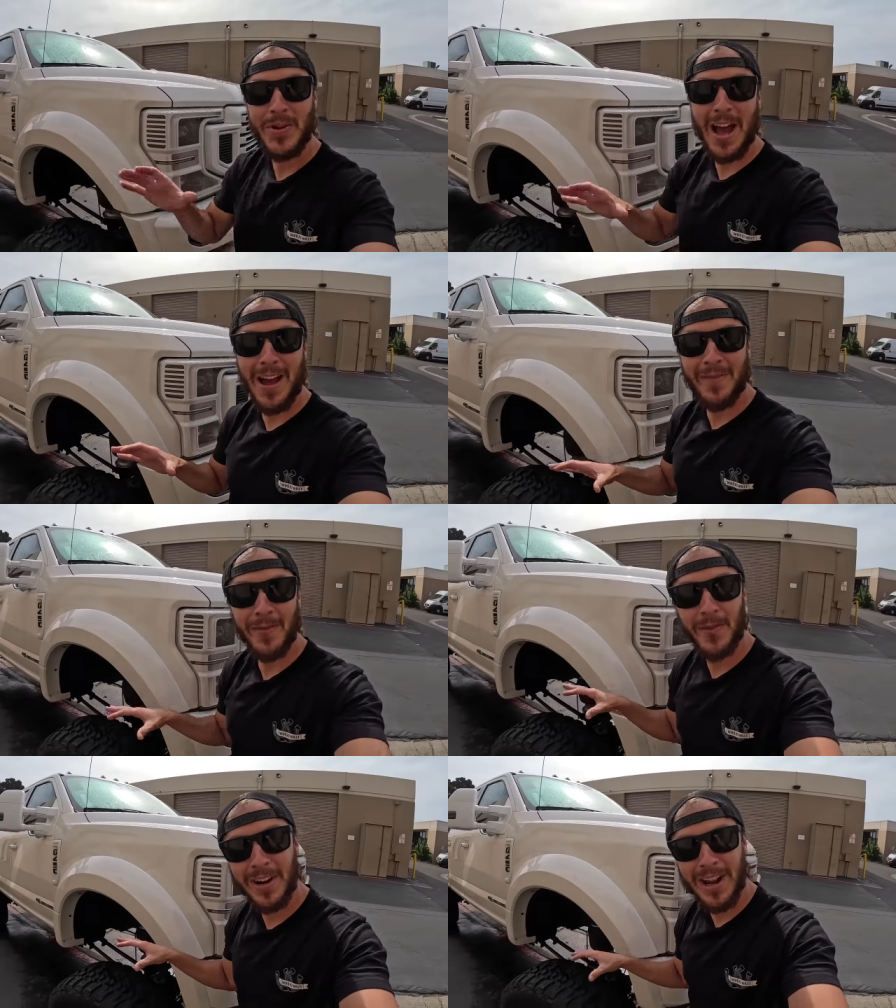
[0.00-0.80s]
you have
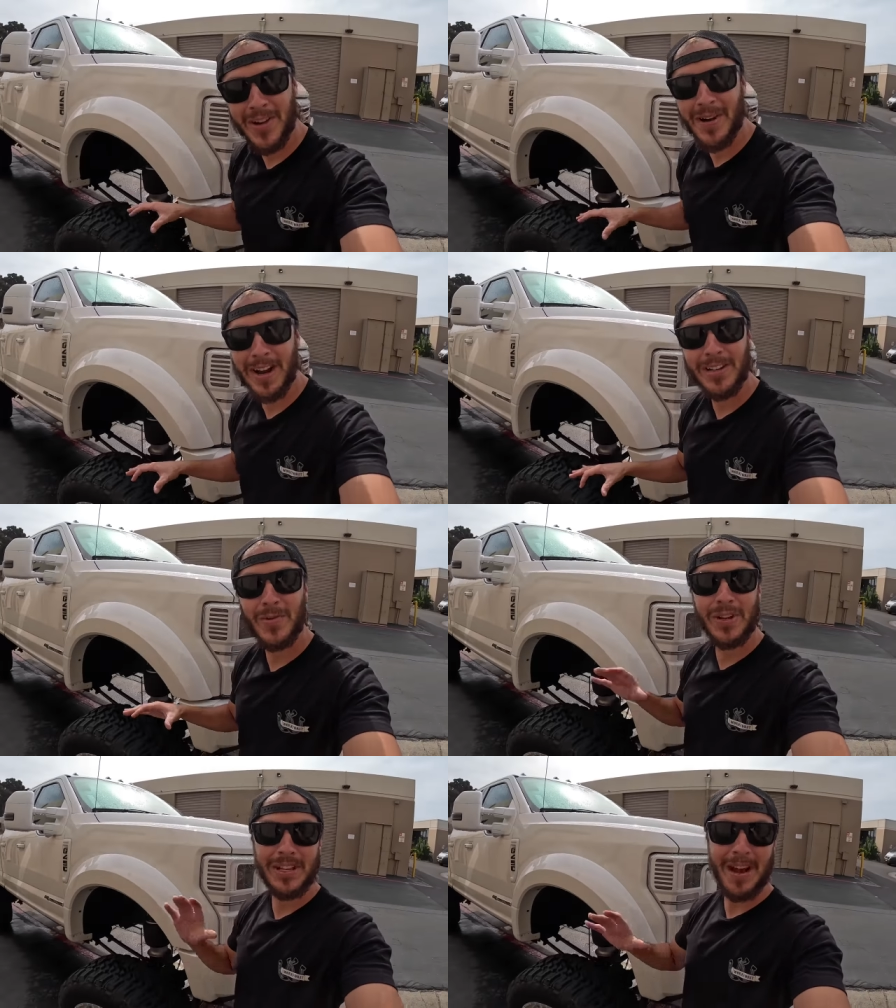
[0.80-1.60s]
front air ride, you
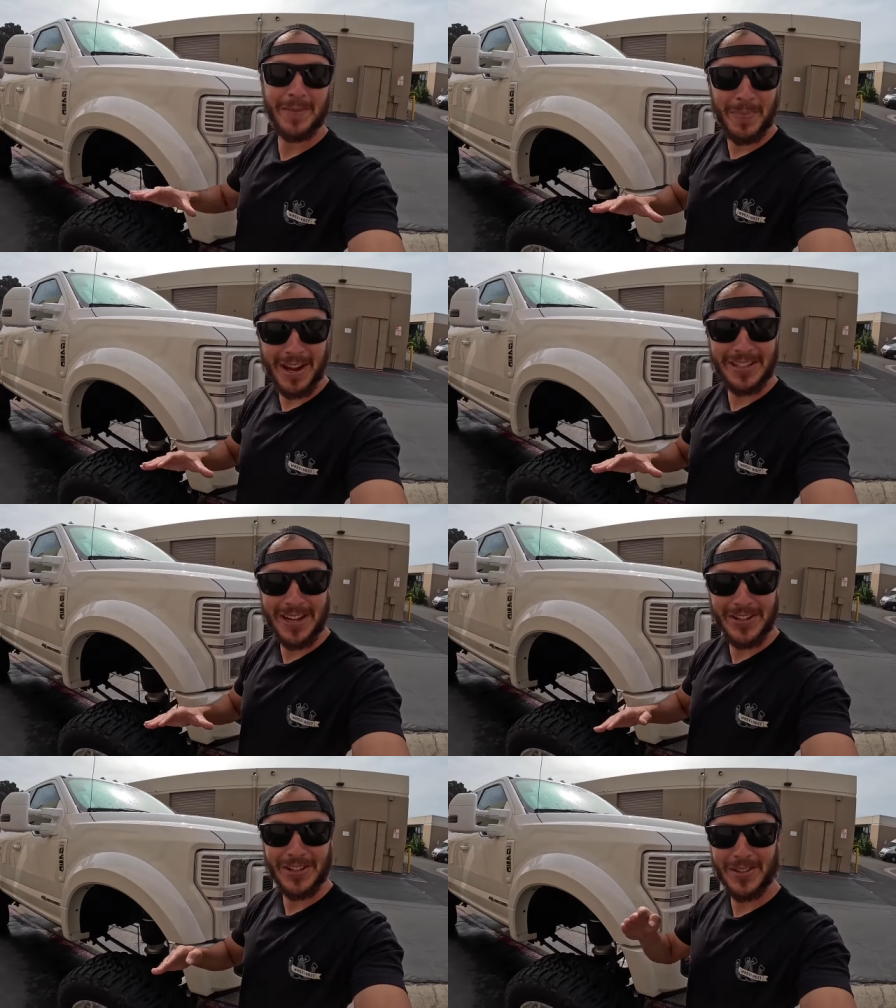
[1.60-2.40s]
really have to pay
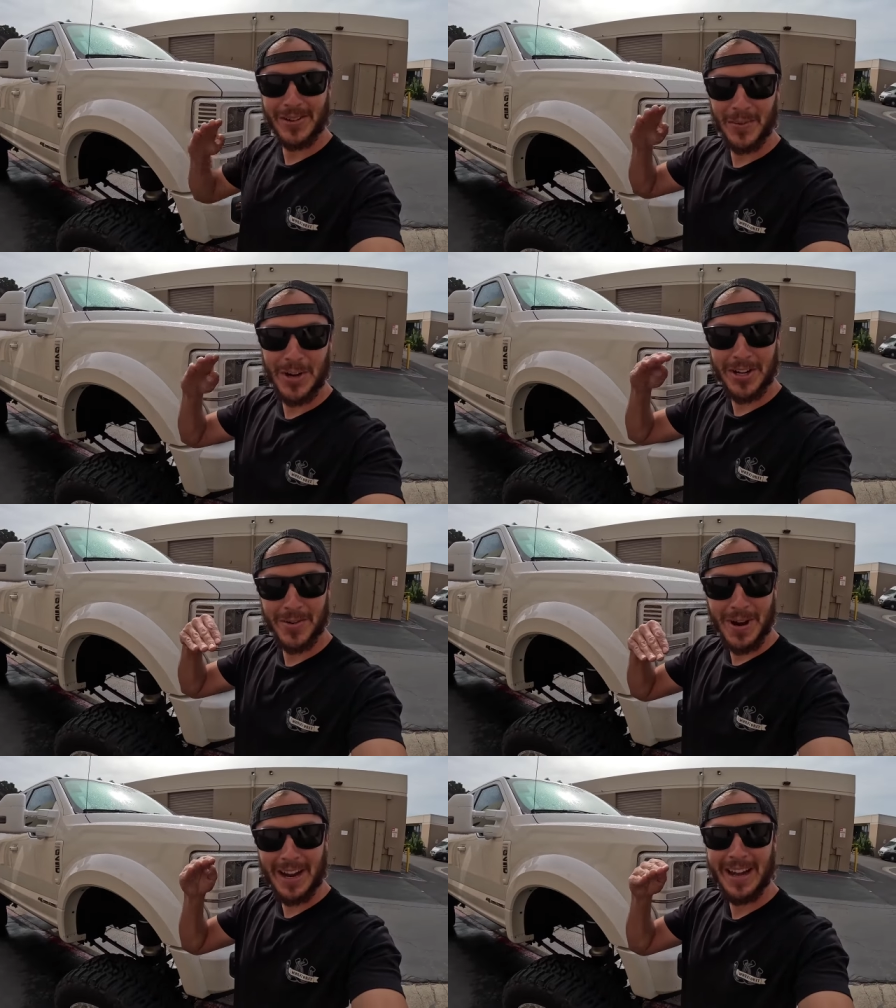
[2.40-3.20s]
attention to where
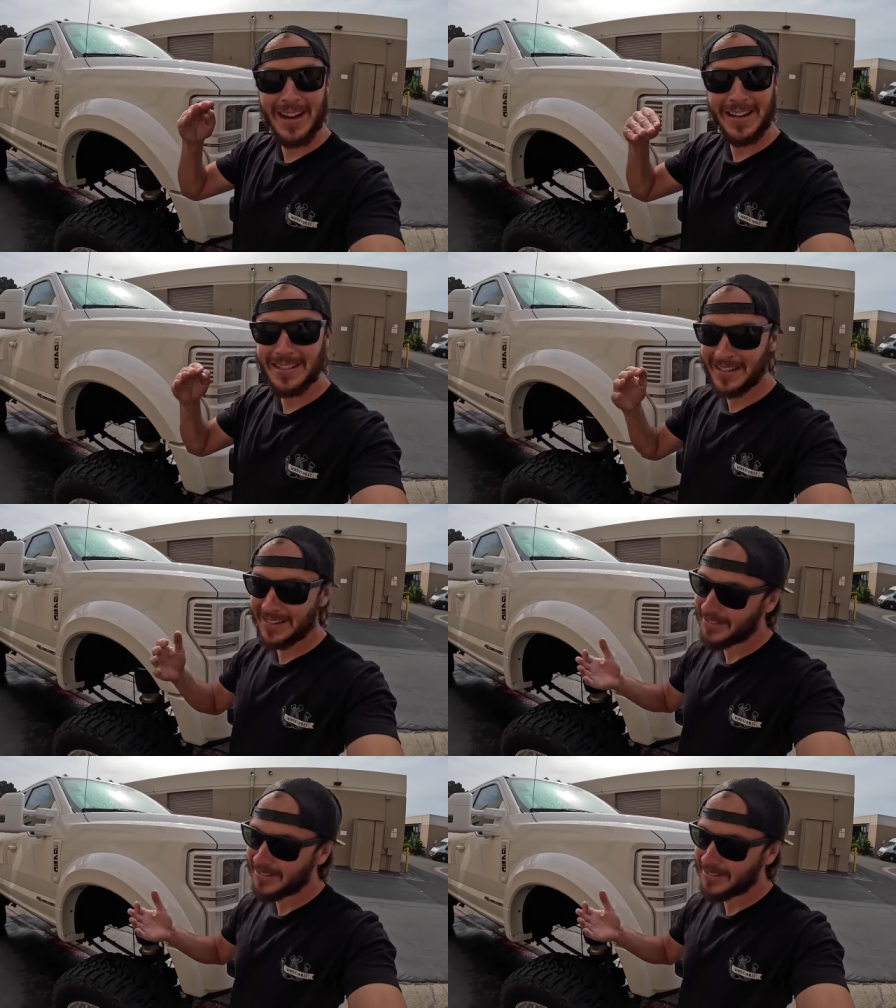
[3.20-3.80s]
your ride height is and